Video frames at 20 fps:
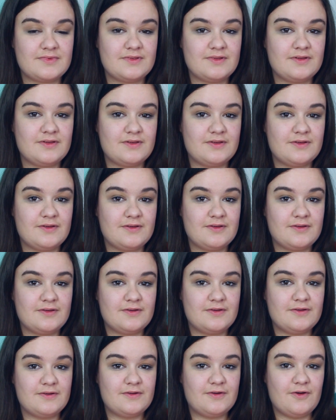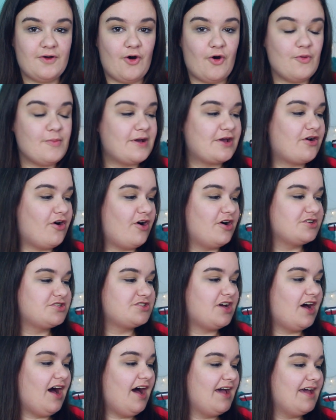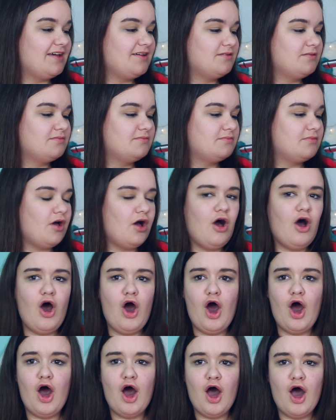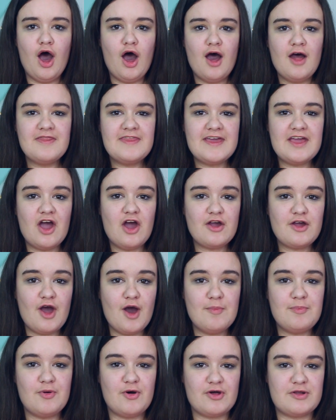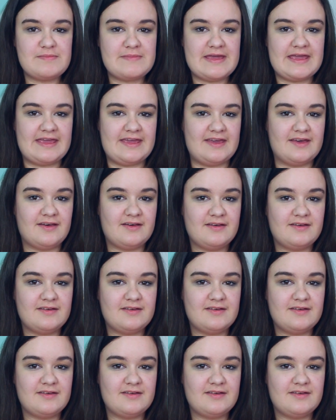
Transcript: it. Oh my gosh, hi. Oh, they hung up on me.